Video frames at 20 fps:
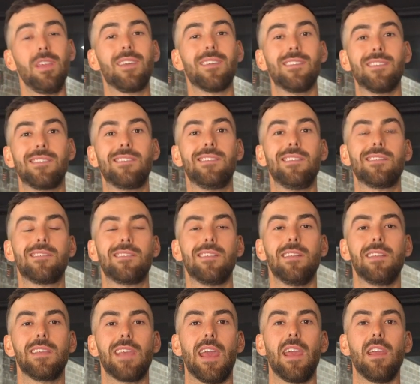
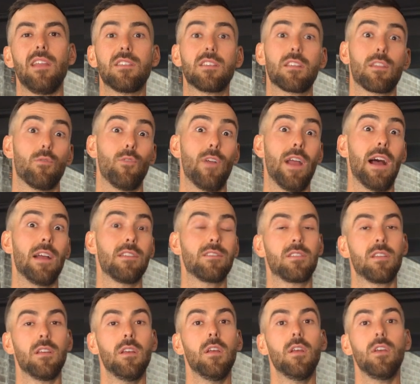consistent gains
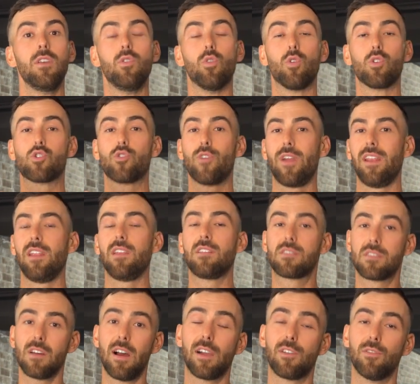throughout your training
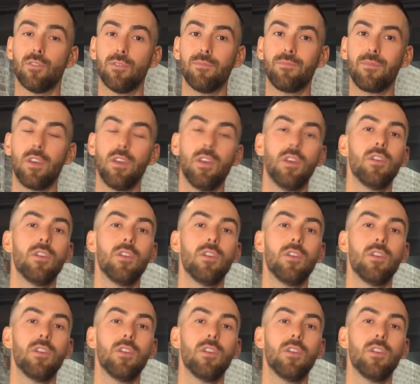cycle.